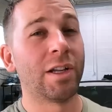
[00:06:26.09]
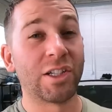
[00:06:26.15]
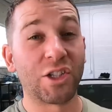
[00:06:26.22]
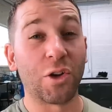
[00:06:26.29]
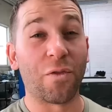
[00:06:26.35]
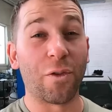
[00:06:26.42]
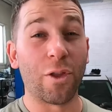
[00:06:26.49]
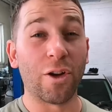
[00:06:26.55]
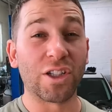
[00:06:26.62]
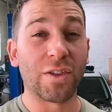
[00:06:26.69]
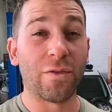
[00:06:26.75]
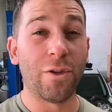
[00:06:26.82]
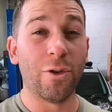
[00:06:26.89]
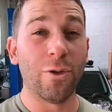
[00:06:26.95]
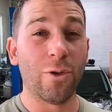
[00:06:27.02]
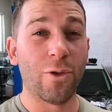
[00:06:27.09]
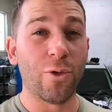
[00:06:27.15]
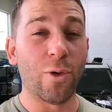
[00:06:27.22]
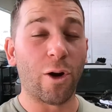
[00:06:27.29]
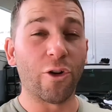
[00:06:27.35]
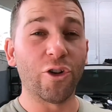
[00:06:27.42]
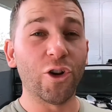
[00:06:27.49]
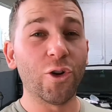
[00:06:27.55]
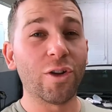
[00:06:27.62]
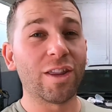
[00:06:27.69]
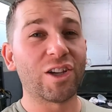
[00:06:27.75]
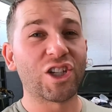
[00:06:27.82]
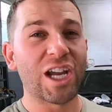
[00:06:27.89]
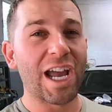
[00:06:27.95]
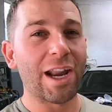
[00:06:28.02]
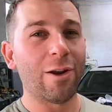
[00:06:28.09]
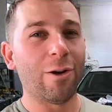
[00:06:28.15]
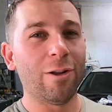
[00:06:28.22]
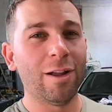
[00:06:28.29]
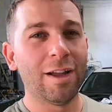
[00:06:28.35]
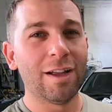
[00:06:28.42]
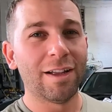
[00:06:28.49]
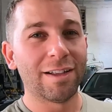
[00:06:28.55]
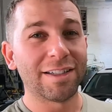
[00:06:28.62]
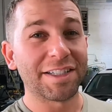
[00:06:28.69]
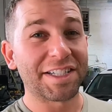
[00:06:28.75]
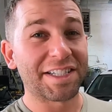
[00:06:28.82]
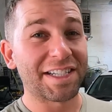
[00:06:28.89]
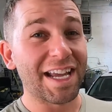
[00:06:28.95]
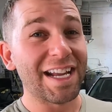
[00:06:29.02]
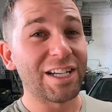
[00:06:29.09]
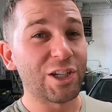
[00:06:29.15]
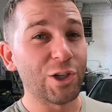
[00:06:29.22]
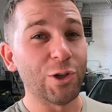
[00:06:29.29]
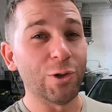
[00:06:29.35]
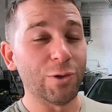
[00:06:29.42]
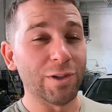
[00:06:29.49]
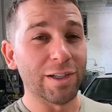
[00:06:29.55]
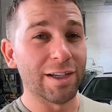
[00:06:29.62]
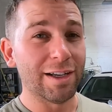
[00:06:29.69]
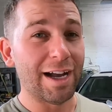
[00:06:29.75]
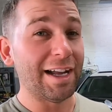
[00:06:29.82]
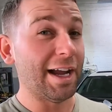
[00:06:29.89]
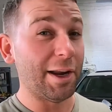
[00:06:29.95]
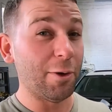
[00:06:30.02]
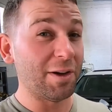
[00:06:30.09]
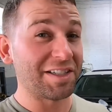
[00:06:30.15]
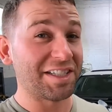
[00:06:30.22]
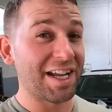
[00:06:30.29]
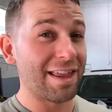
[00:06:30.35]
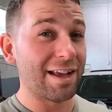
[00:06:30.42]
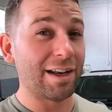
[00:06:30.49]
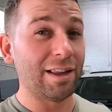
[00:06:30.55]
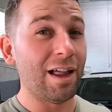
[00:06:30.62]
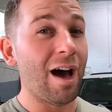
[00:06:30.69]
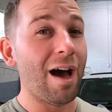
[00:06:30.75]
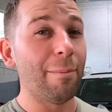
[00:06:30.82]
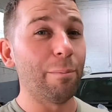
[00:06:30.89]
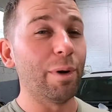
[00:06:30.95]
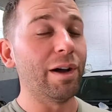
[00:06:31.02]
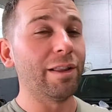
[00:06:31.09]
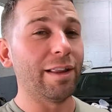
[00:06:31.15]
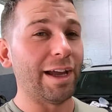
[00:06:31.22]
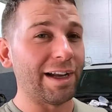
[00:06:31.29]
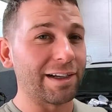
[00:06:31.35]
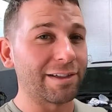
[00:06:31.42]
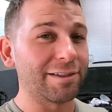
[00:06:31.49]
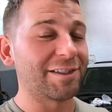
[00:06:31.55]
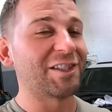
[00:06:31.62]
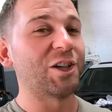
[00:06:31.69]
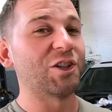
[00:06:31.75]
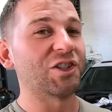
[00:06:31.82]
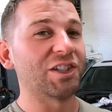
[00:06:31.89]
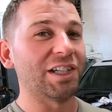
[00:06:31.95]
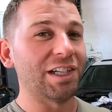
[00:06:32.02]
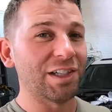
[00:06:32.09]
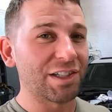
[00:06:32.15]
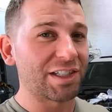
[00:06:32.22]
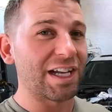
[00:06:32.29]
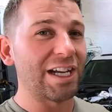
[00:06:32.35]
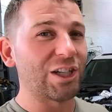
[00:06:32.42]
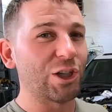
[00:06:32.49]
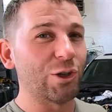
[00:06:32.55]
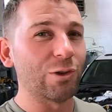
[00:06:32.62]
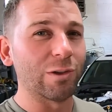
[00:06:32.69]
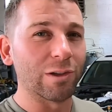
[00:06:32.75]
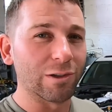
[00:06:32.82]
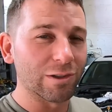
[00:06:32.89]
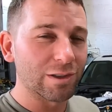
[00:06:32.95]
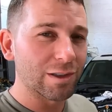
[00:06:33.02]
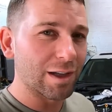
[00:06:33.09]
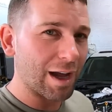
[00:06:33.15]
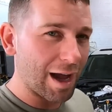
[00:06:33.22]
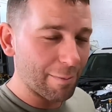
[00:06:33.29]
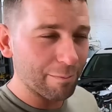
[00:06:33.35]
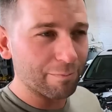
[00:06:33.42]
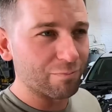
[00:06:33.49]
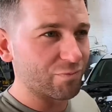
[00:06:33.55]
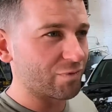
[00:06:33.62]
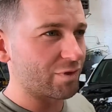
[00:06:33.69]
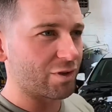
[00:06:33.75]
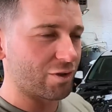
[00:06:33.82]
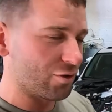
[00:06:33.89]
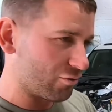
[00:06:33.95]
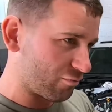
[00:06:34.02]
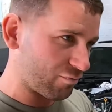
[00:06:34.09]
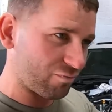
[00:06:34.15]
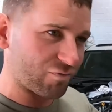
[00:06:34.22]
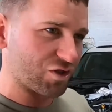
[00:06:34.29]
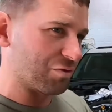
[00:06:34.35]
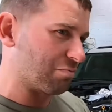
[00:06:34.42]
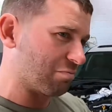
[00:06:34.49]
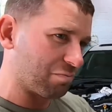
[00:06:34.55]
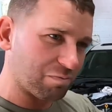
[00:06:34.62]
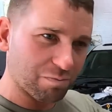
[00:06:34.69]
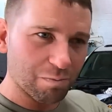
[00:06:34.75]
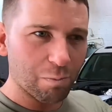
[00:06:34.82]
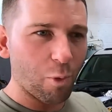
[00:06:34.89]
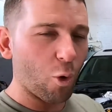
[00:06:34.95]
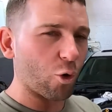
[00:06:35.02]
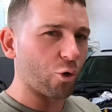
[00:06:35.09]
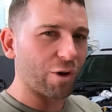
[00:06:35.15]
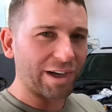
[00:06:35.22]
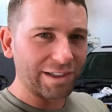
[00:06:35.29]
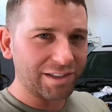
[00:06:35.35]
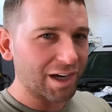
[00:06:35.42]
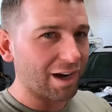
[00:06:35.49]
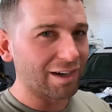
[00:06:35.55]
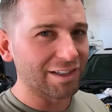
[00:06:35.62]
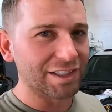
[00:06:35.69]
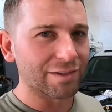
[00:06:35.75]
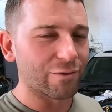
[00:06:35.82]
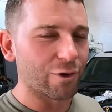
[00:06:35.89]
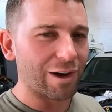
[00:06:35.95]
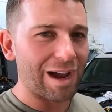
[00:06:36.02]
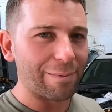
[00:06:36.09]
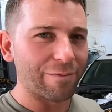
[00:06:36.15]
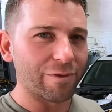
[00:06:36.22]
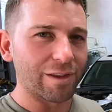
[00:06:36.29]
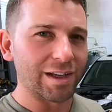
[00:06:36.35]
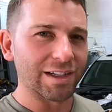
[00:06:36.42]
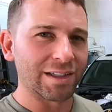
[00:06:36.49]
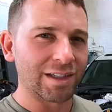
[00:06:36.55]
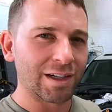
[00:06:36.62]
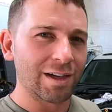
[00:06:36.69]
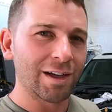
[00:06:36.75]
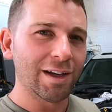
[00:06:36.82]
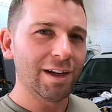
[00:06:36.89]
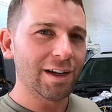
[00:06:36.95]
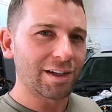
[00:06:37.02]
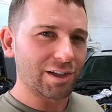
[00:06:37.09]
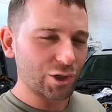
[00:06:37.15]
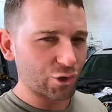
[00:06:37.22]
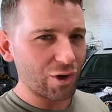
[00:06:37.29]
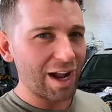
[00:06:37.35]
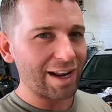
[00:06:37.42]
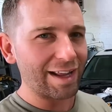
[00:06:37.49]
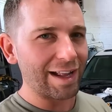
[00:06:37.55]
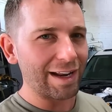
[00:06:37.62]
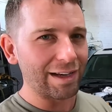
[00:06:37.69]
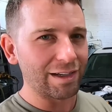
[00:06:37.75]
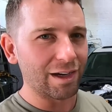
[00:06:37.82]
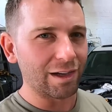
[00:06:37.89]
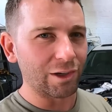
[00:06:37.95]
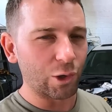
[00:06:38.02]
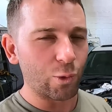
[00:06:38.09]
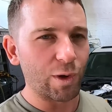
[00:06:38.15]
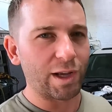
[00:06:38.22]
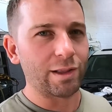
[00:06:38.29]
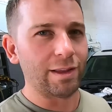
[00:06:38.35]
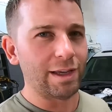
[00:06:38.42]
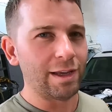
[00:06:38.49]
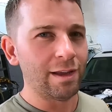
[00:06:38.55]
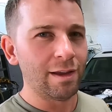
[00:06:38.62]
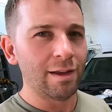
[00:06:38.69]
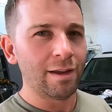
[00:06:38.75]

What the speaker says: So for those of you who are new to the channel, stay tuned. I know I say that a lot, but like seriously, stay tuned. I'm just ordering tons of crap for this to try to get it done quickly.